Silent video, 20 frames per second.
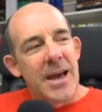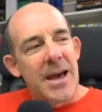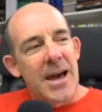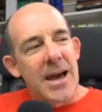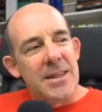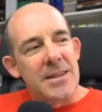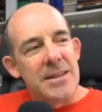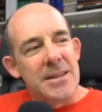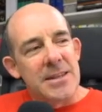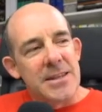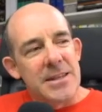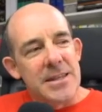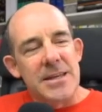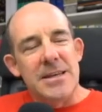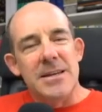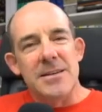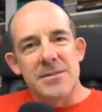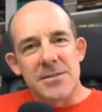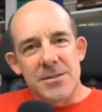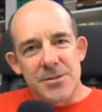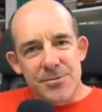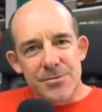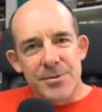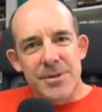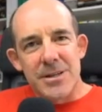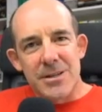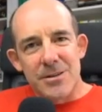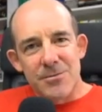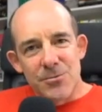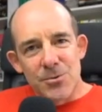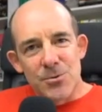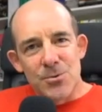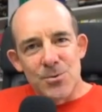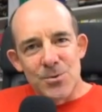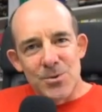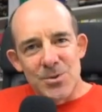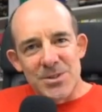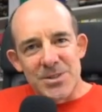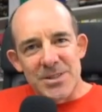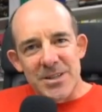And that these three
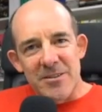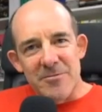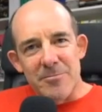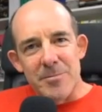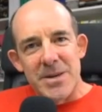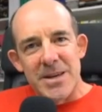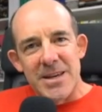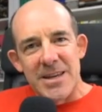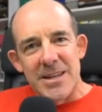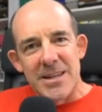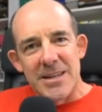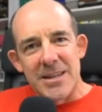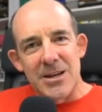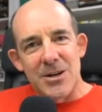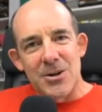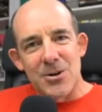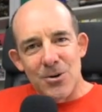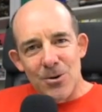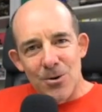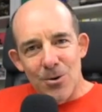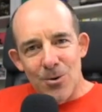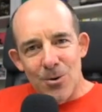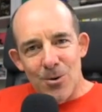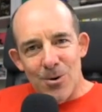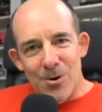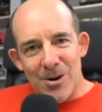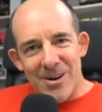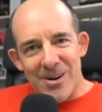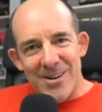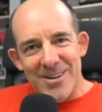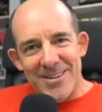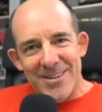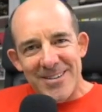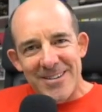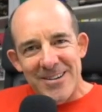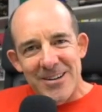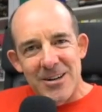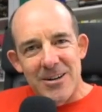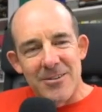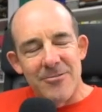rules have been the core
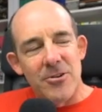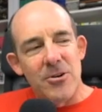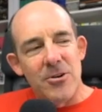of